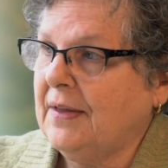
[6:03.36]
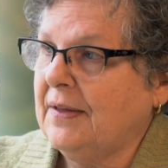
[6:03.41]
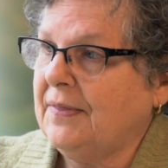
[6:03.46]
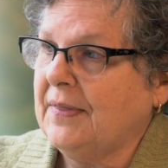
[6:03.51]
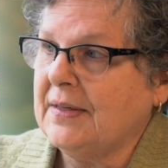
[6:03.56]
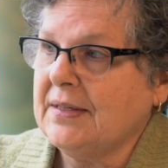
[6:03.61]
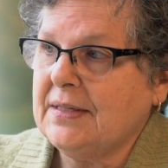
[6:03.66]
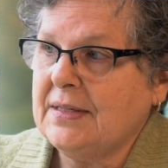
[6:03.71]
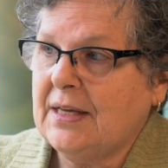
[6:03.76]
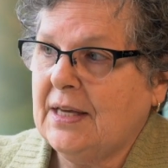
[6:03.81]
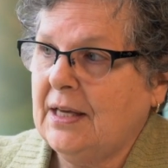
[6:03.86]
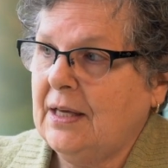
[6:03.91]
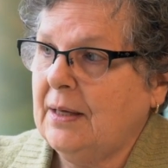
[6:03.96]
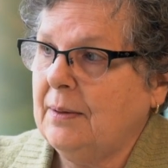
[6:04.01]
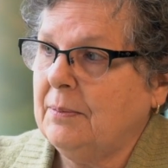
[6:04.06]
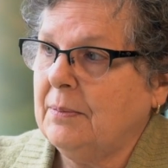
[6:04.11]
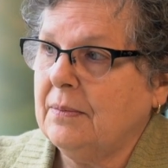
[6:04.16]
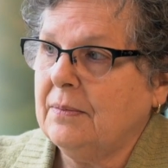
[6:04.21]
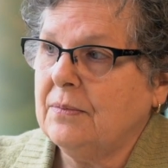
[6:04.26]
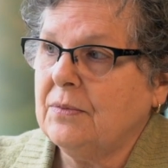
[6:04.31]
that the
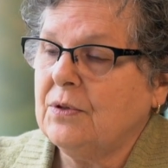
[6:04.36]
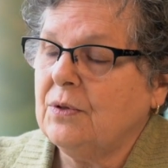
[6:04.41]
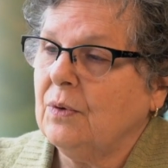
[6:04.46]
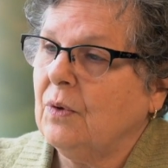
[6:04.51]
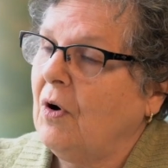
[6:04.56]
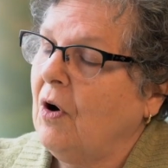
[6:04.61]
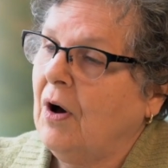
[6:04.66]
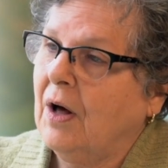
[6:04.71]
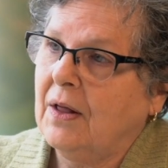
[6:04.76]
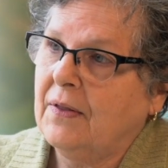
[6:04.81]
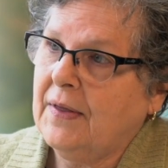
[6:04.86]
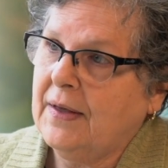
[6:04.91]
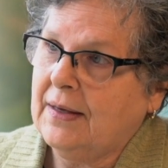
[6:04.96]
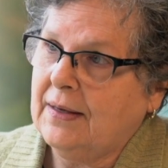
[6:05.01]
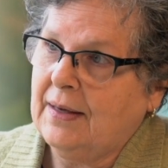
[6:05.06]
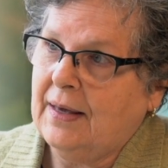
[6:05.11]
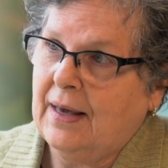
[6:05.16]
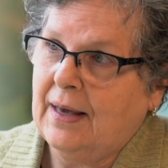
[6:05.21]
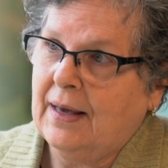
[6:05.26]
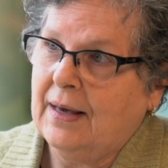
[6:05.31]
team do all they
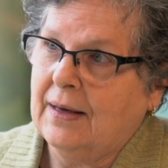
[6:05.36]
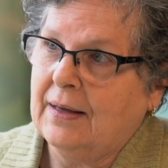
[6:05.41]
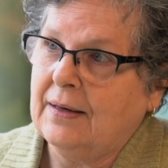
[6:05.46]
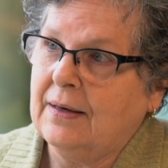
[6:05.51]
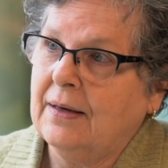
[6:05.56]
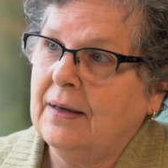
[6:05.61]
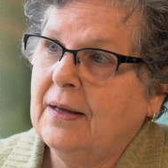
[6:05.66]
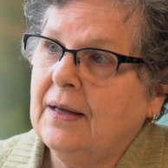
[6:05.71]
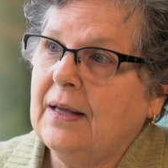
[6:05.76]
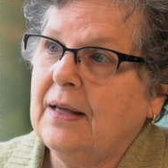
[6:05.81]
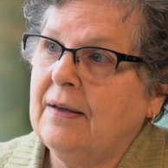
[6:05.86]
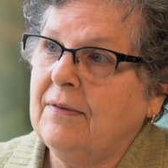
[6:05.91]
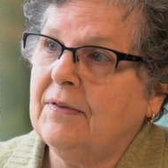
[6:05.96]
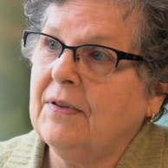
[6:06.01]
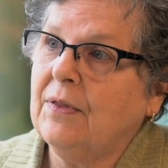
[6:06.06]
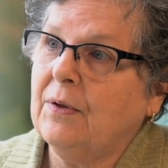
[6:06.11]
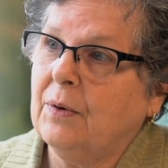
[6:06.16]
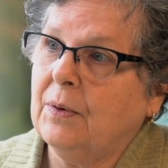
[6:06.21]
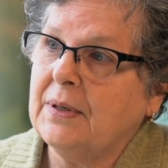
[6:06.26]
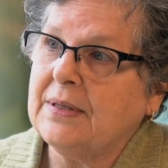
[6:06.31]
can,
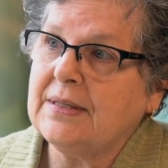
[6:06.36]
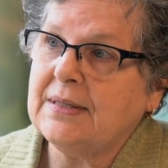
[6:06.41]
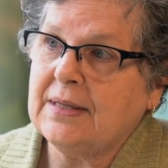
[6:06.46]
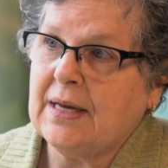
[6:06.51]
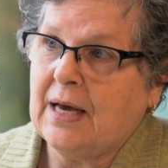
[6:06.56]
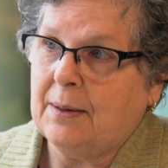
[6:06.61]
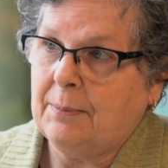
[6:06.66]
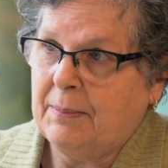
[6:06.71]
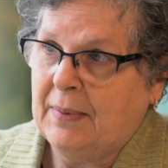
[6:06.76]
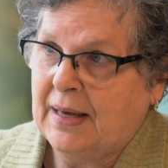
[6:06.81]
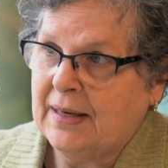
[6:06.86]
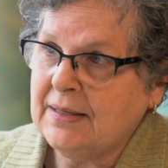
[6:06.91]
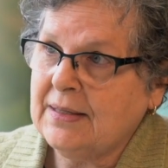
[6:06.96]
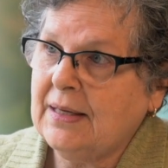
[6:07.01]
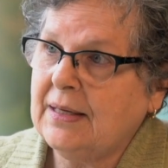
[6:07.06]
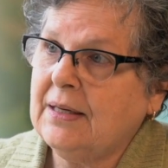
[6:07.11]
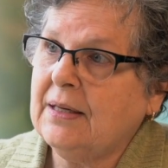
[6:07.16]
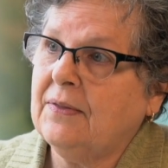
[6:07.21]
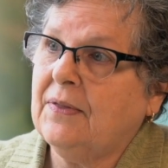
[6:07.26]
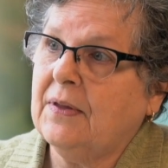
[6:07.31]
even though it's not
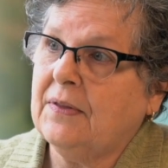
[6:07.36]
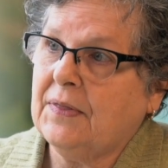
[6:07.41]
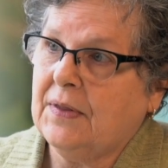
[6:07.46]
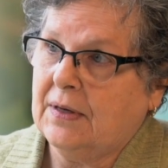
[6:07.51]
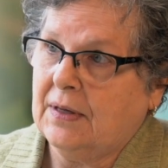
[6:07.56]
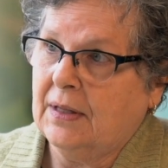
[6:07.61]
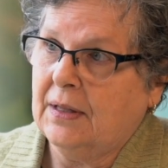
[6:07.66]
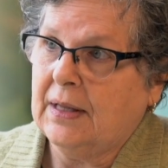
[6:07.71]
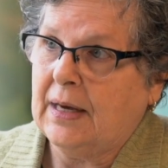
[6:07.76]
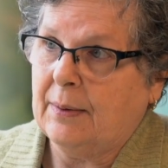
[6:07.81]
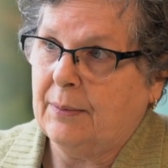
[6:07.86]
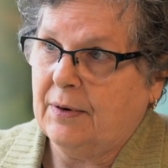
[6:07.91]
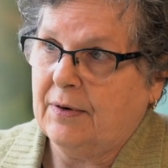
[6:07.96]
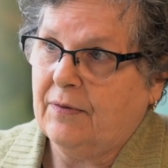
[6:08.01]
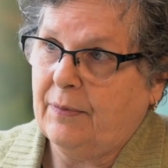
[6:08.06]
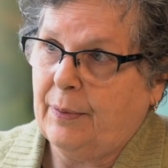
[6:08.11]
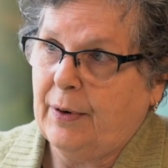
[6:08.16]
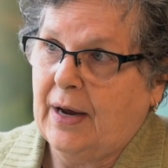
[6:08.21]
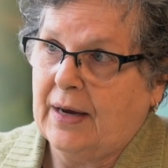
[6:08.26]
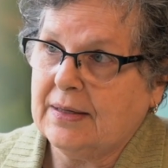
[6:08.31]
mandated that the
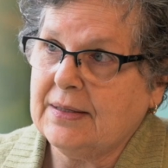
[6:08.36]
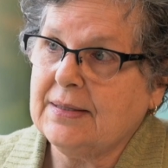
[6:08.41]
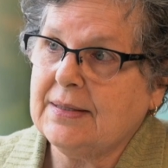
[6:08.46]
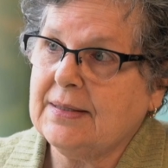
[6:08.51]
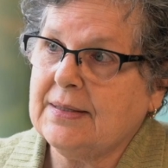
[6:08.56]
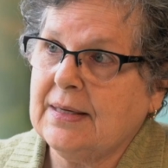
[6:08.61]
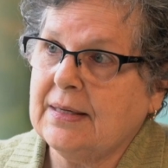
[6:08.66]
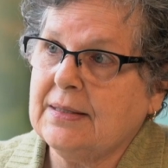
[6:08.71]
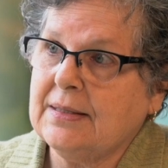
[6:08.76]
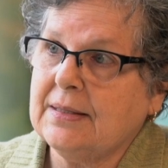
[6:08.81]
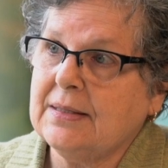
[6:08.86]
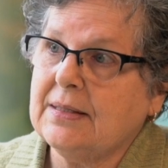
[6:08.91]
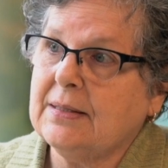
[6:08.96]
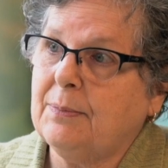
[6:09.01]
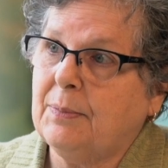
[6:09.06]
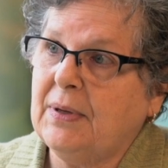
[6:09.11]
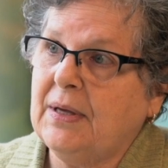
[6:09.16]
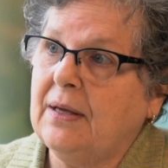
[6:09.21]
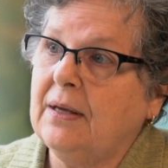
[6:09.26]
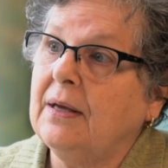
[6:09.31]
collaborative practice
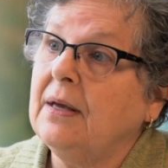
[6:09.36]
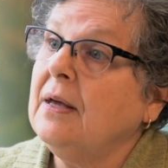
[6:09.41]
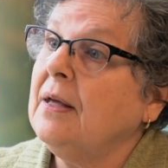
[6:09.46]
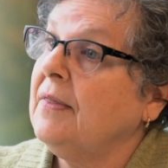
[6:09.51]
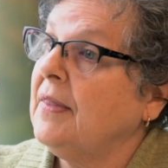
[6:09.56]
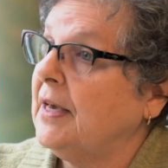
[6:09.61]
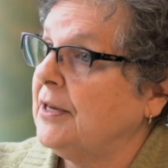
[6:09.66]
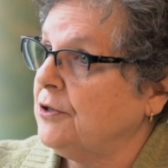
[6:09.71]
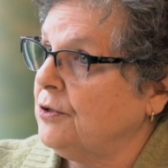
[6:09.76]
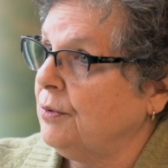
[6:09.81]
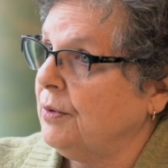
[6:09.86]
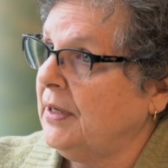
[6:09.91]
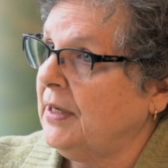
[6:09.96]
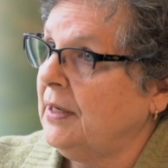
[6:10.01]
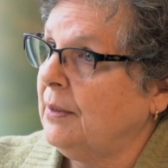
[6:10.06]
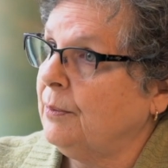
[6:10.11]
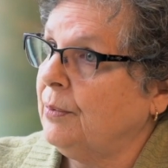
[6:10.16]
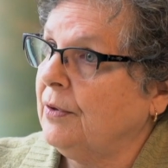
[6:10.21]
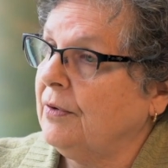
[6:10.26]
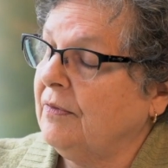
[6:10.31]
dentist be that
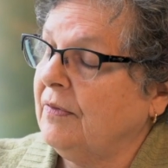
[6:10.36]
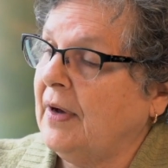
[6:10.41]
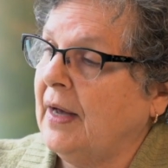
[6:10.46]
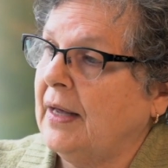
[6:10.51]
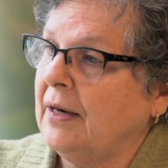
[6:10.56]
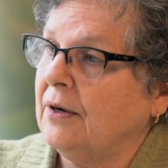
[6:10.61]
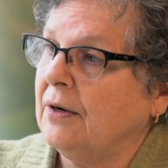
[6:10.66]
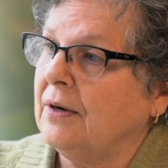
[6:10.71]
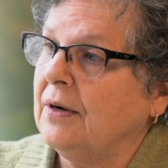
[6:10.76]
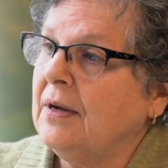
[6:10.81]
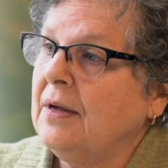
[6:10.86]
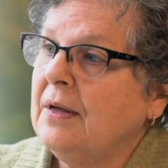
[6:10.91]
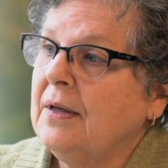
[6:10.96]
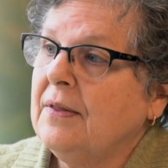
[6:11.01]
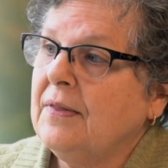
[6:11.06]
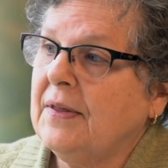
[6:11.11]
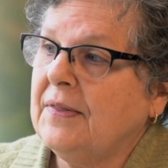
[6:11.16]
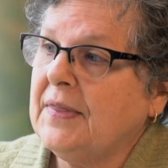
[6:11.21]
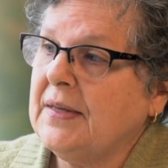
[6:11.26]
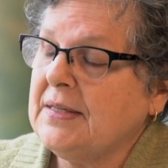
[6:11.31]
treating provider,
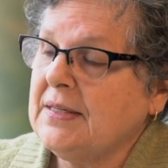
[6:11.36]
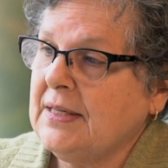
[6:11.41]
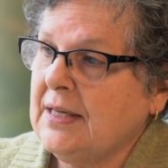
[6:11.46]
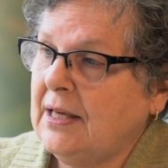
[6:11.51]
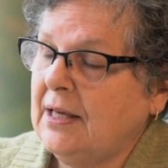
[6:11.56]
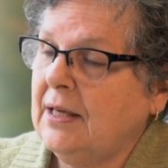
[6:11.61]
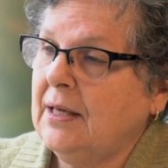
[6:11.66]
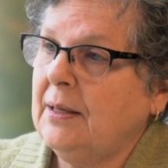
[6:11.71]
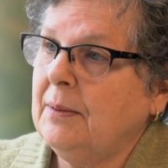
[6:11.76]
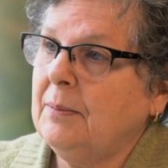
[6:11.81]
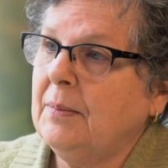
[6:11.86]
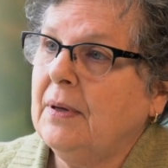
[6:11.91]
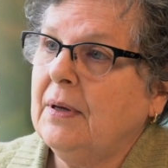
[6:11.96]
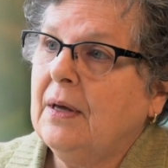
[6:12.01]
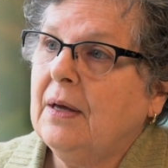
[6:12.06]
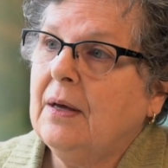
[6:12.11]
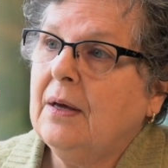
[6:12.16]
that the team